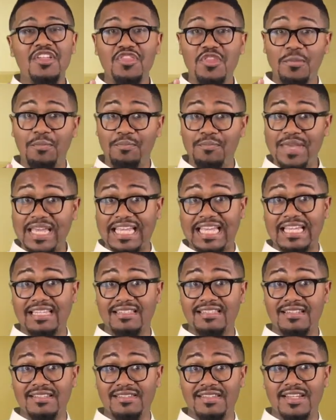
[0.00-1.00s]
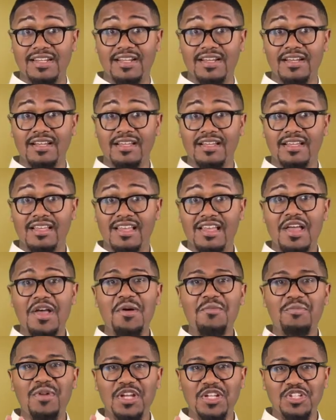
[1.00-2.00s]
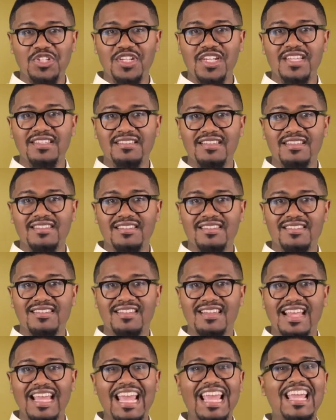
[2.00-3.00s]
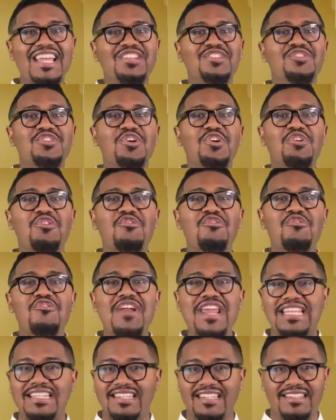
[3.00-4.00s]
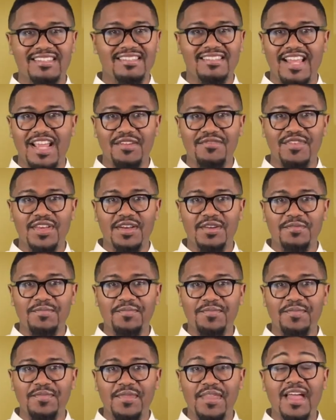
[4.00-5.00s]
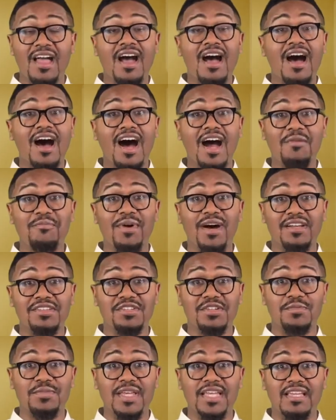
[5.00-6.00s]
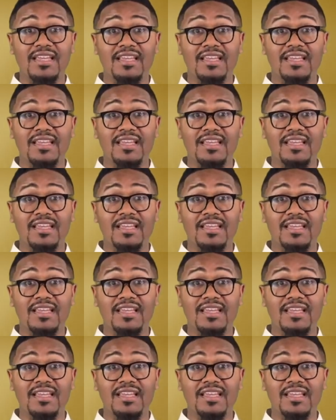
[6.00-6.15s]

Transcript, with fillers: the biggest sinner, but Jesus is the greatest Savior. I'm Pastor B,